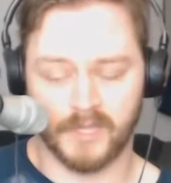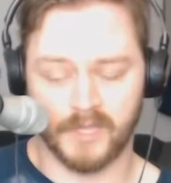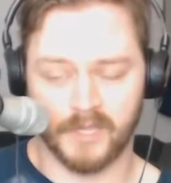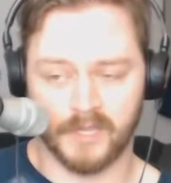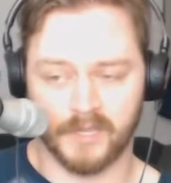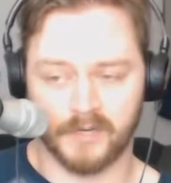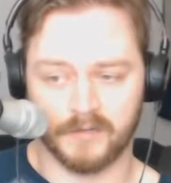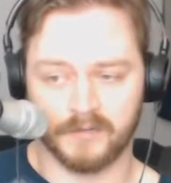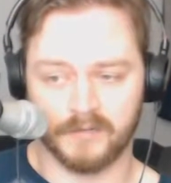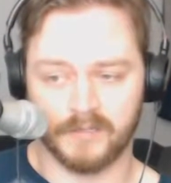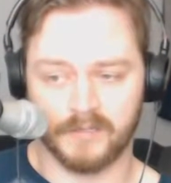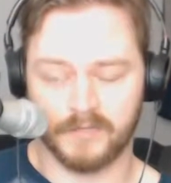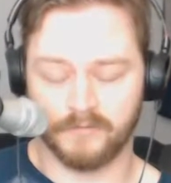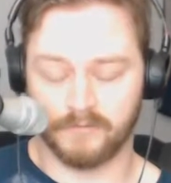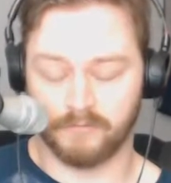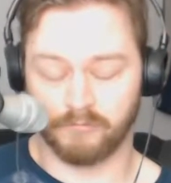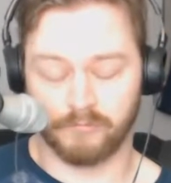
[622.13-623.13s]
And
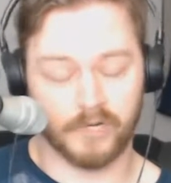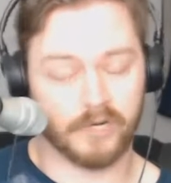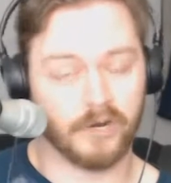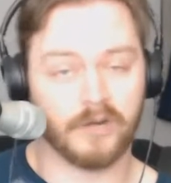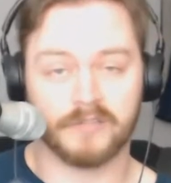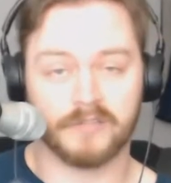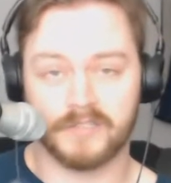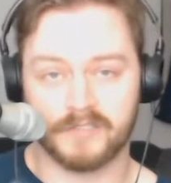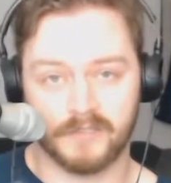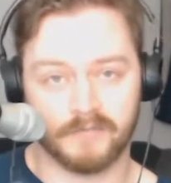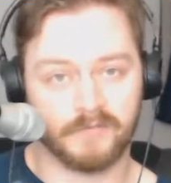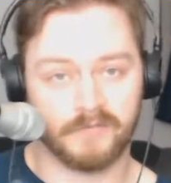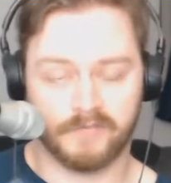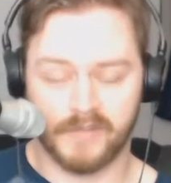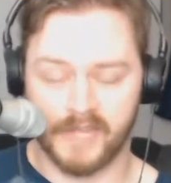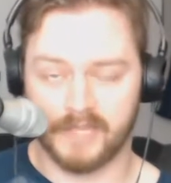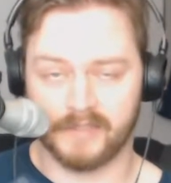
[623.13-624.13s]
regardless of
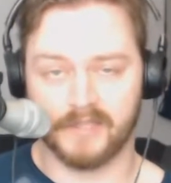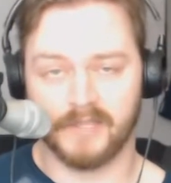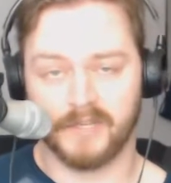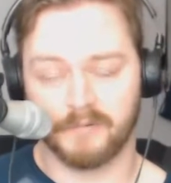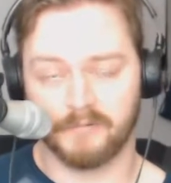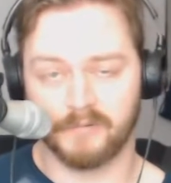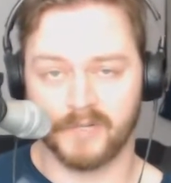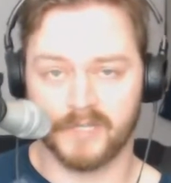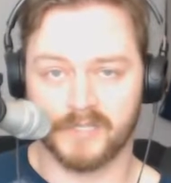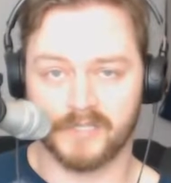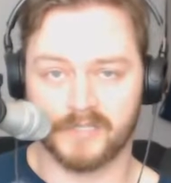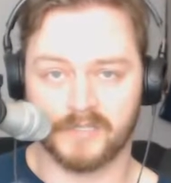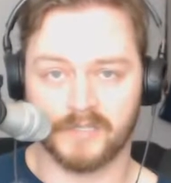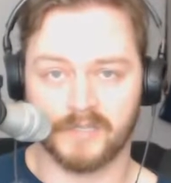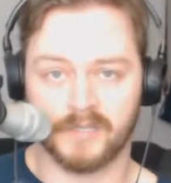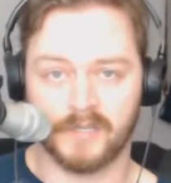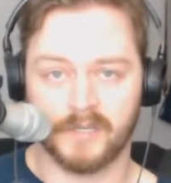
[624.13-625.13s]
the fact that it
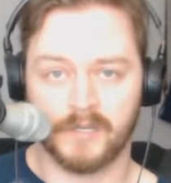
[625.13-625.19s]
was